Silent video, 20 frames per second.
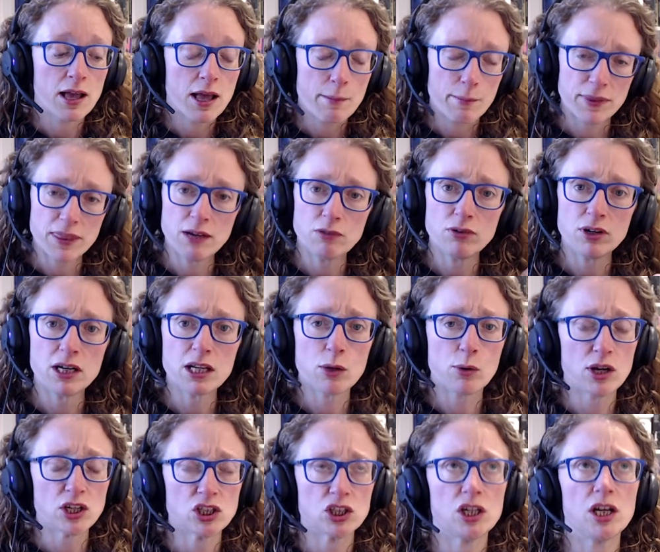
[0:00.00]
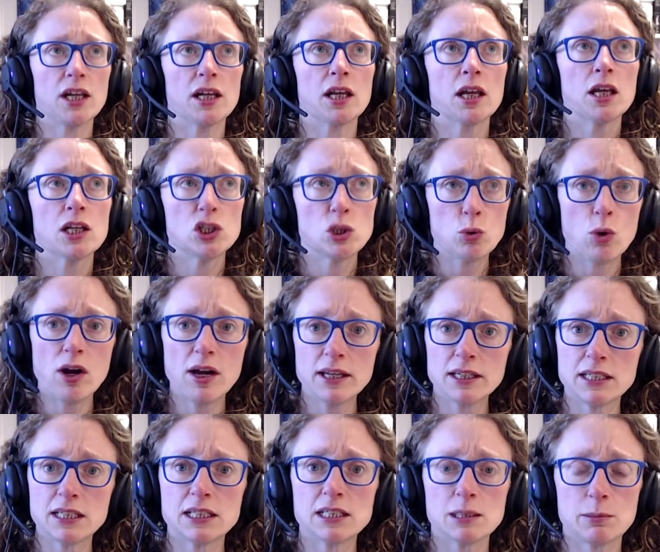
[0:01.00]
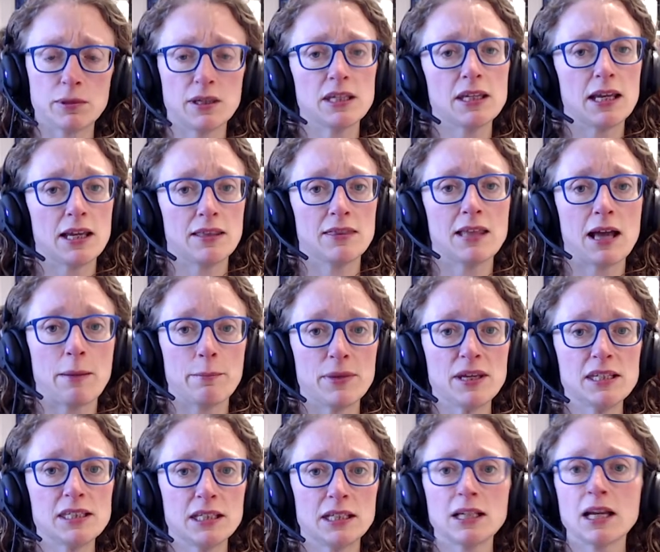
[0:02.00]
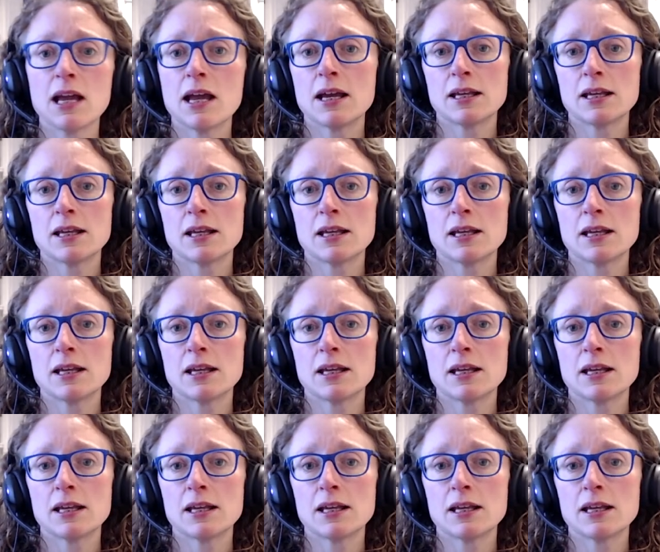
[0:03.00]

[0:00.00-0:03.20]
But then really questioning do I need to be in that meeting?